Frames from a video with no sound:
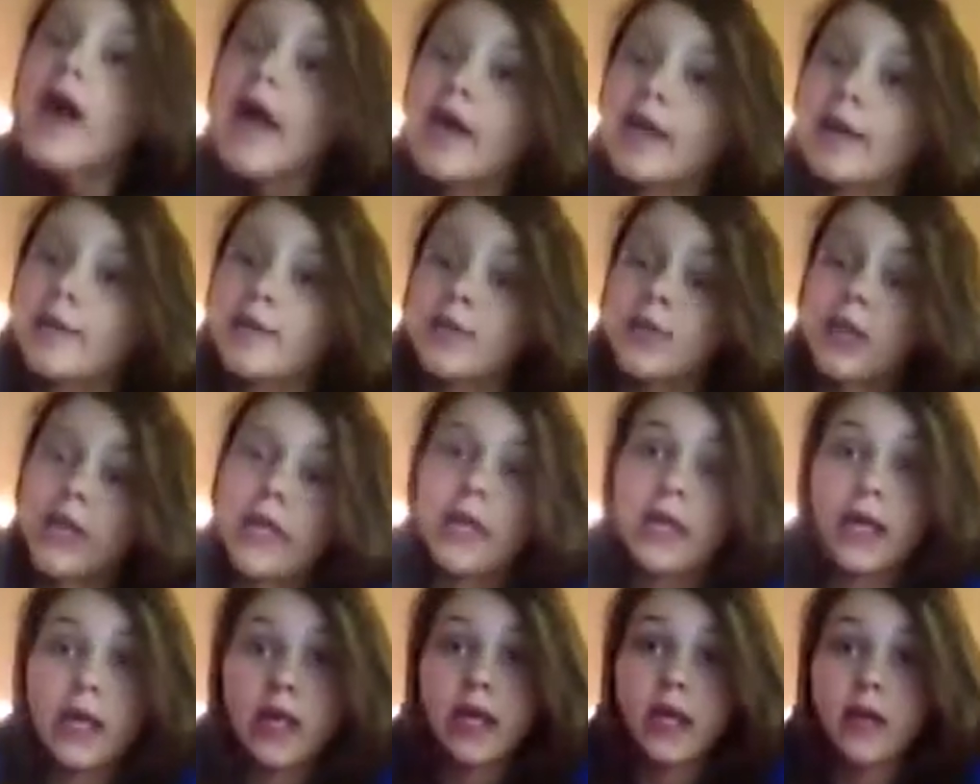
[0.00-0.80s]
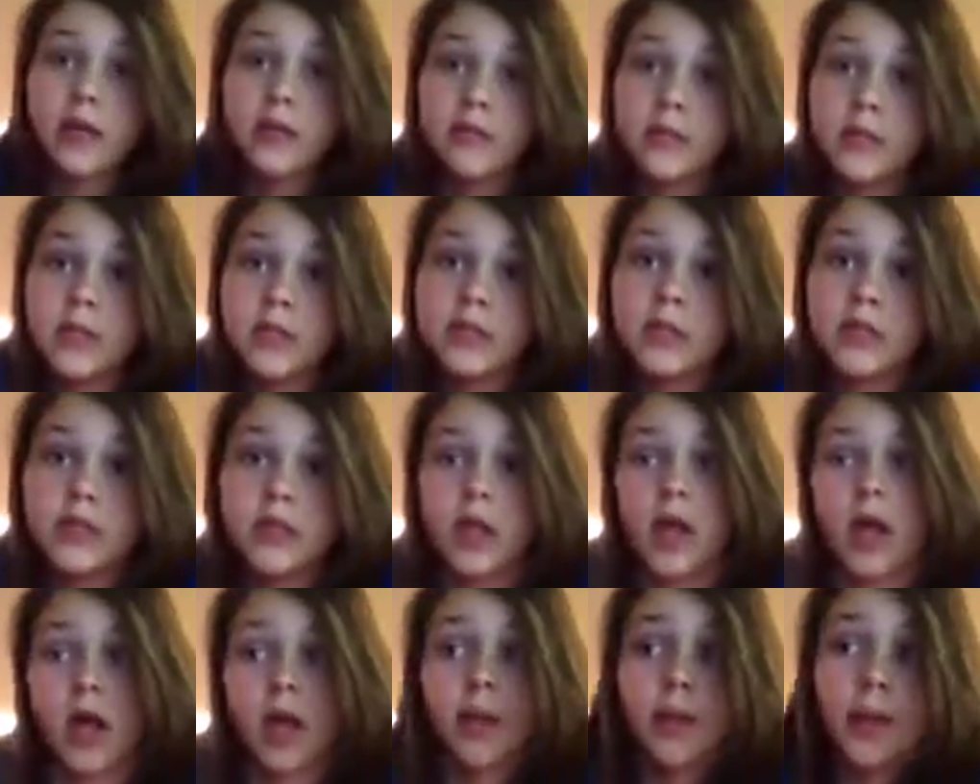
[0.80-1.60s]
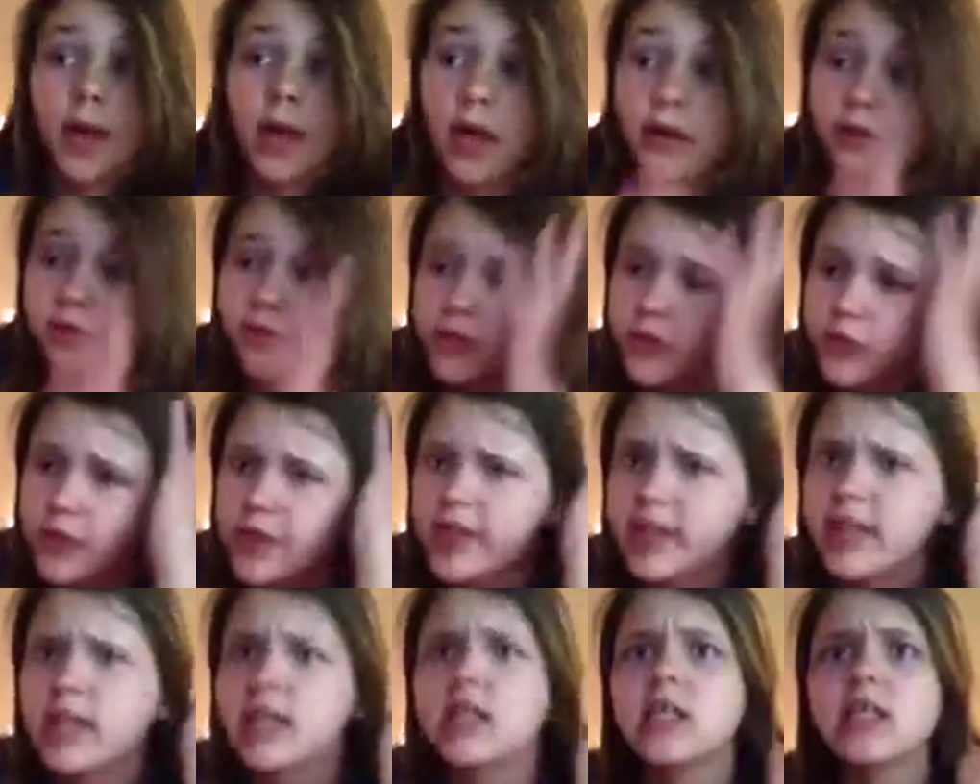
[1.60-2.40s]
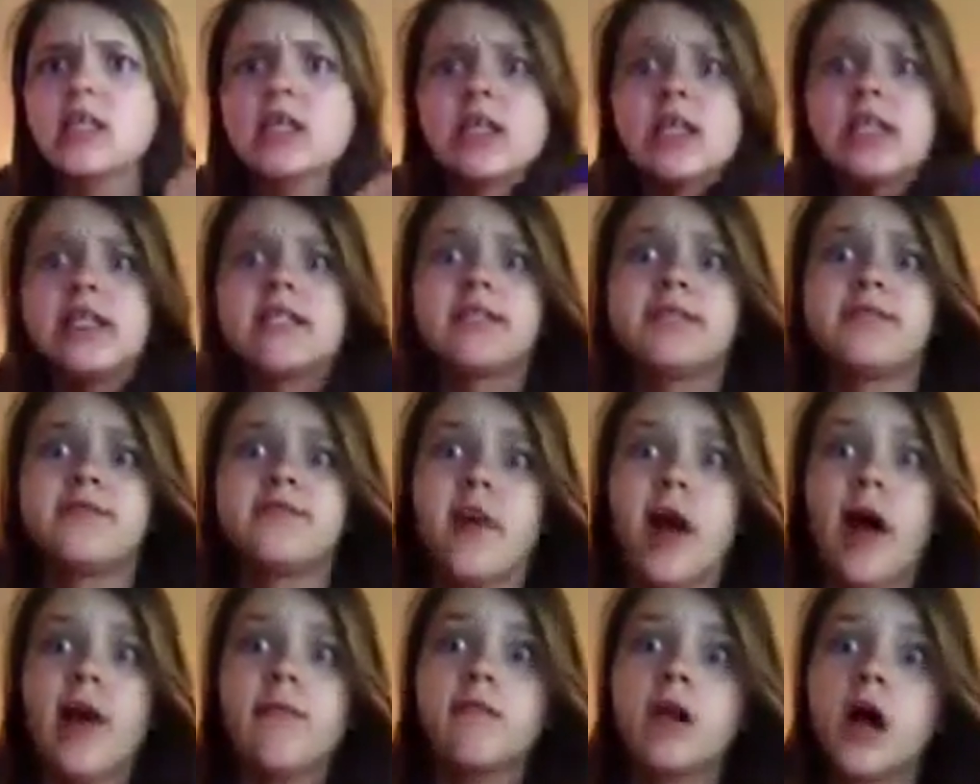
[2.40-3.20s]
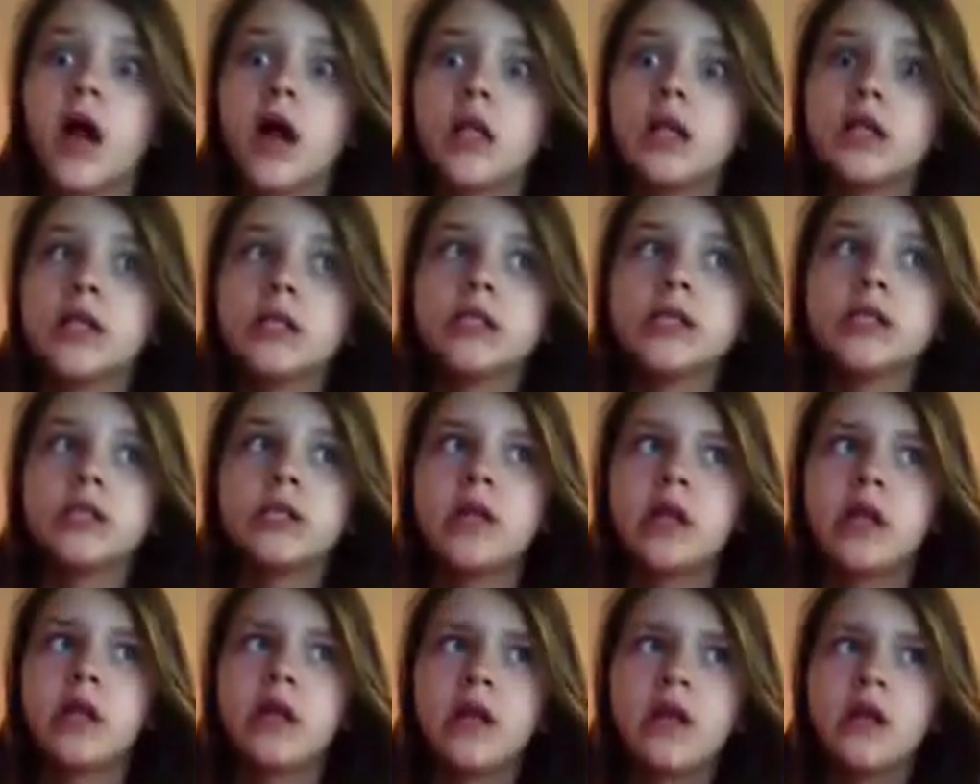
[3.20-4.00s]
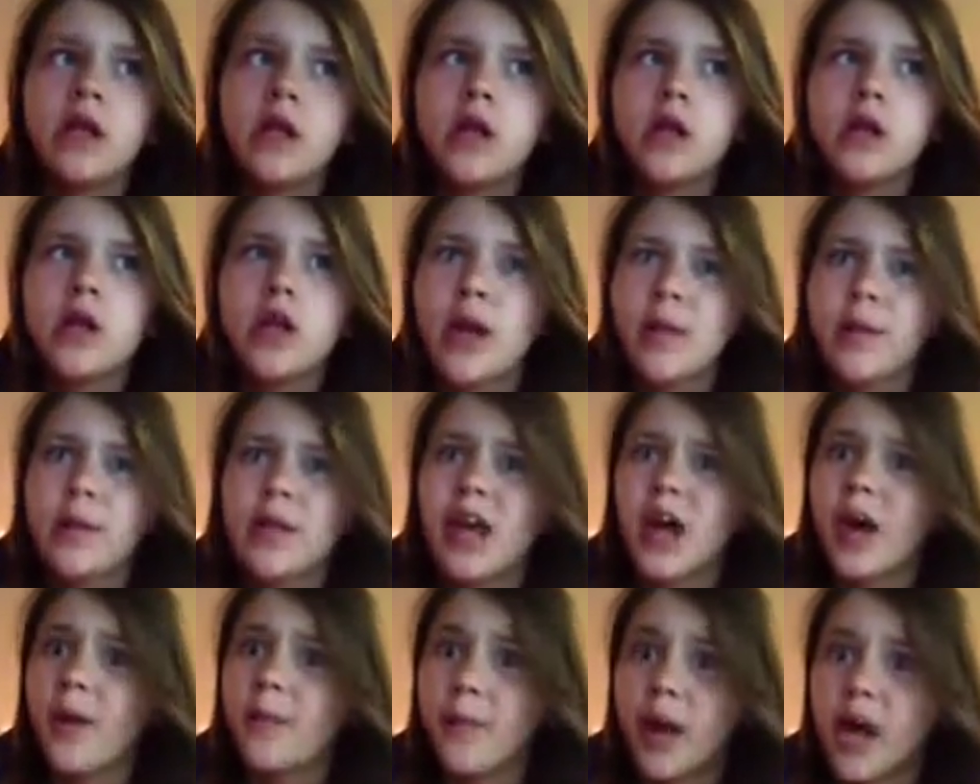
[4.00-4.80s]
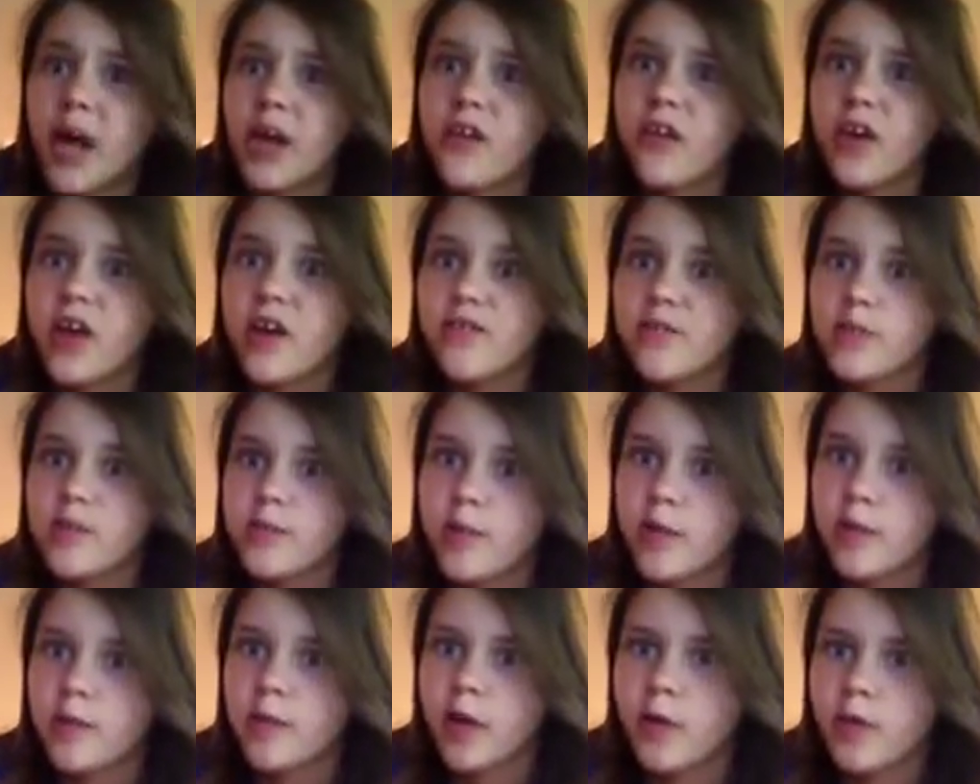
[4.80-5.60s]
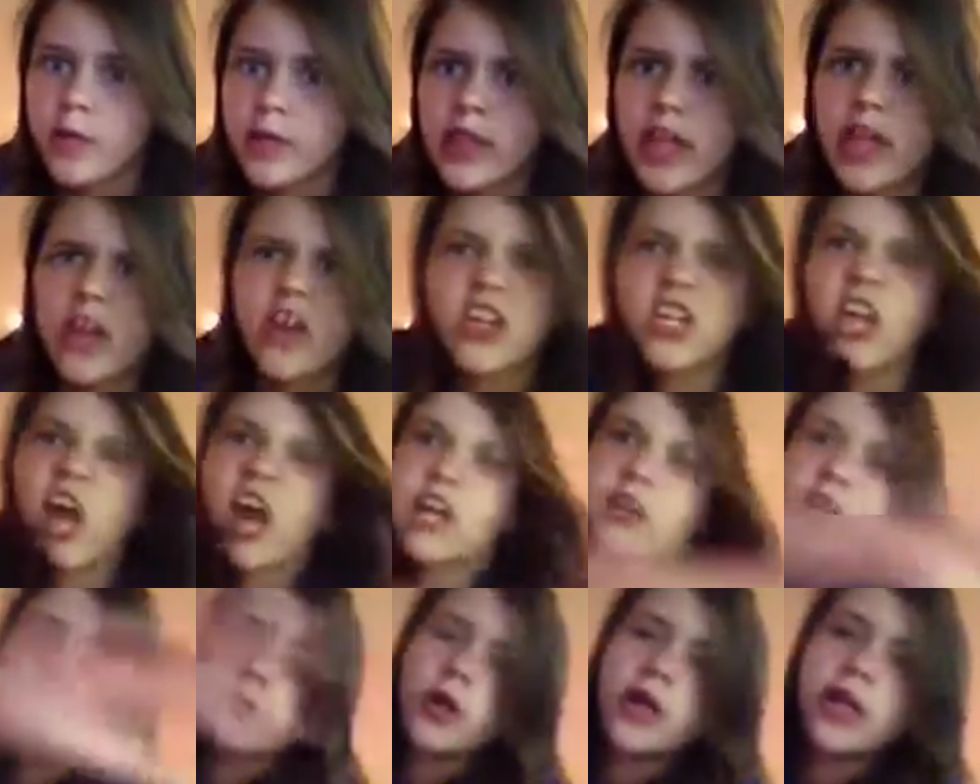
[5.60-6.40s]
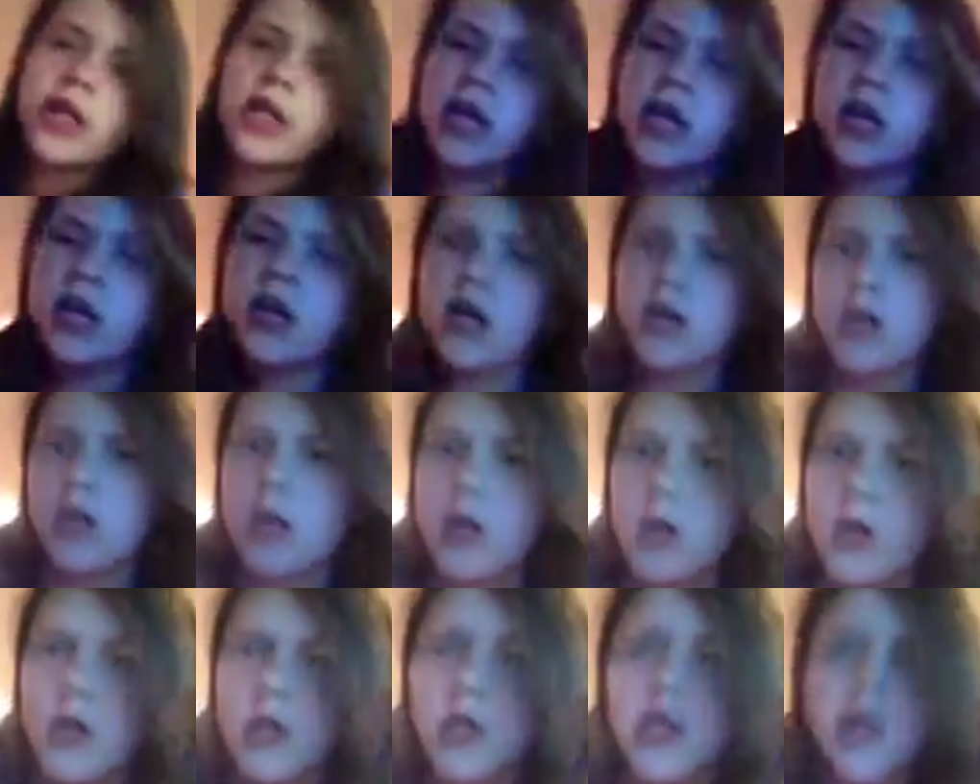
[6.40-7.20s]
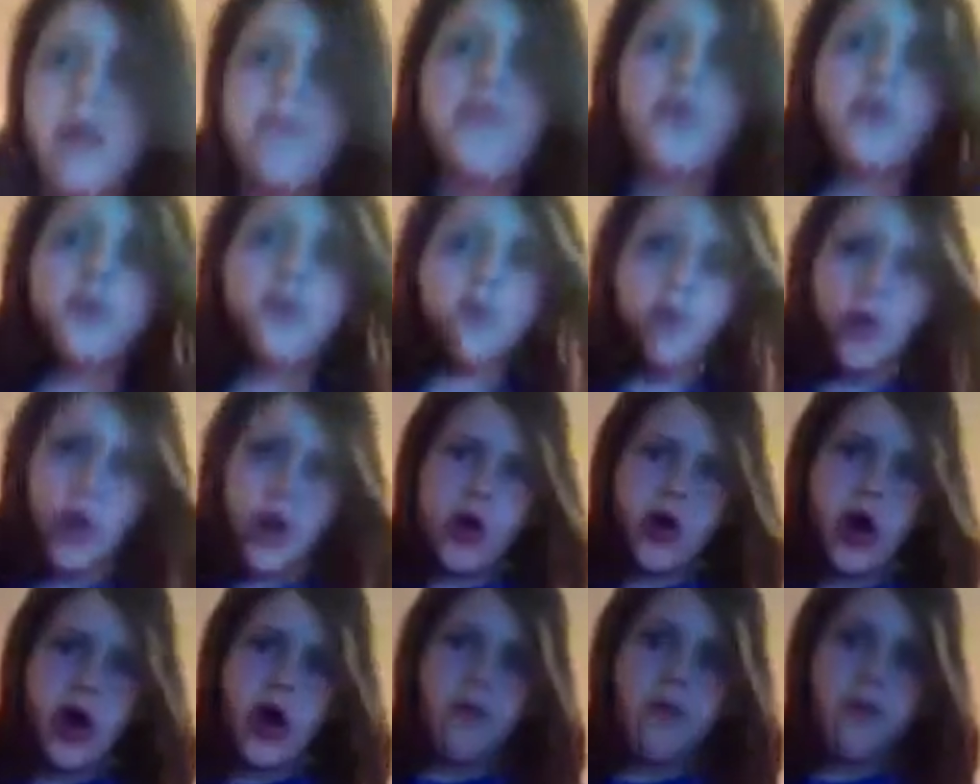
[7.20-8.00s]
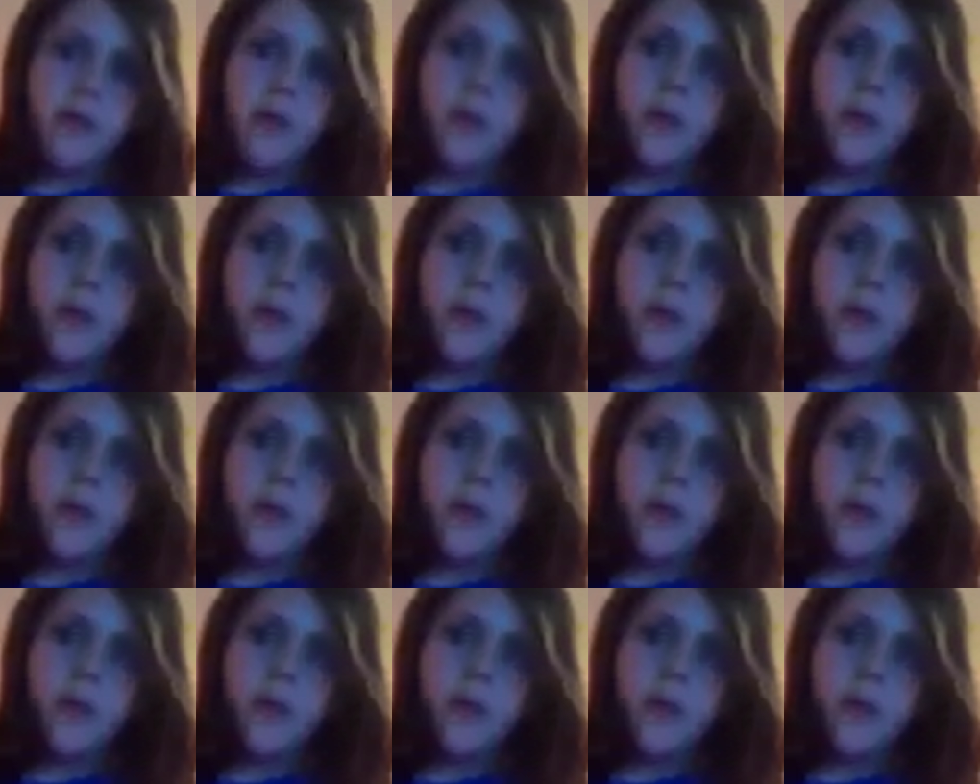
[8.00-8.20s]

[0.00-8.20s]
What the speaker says: can play games on the iPad if they're like less than $5. I mean, I got Minecraft, but my mom was like, oh yeah, you can get it if you work off the